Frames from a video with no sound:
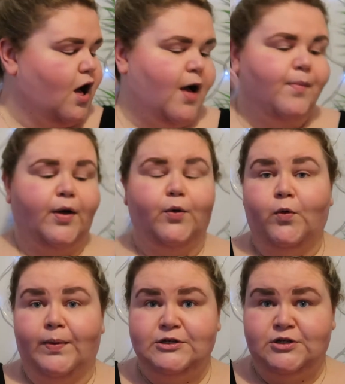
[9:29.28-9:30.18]
I
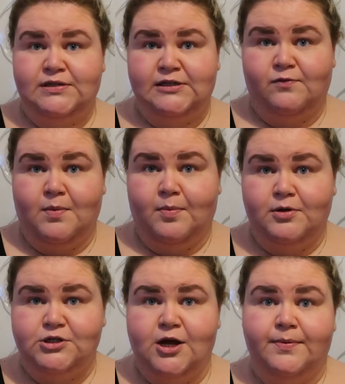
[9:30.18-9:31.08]
always use this for my
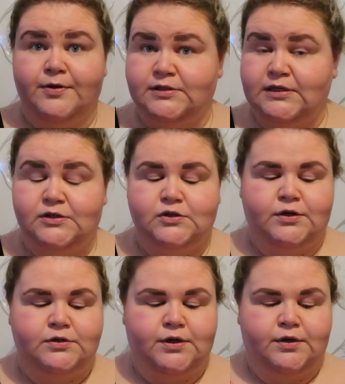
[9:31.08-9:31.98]
blusher because it is
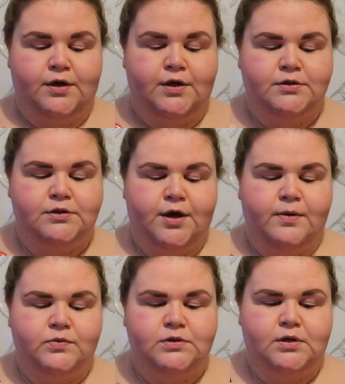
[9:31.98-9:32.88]
so good. So
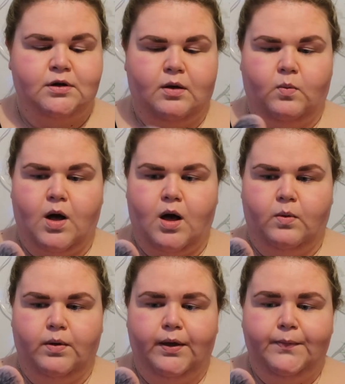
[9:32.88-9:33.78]
I'm just gonna, wow,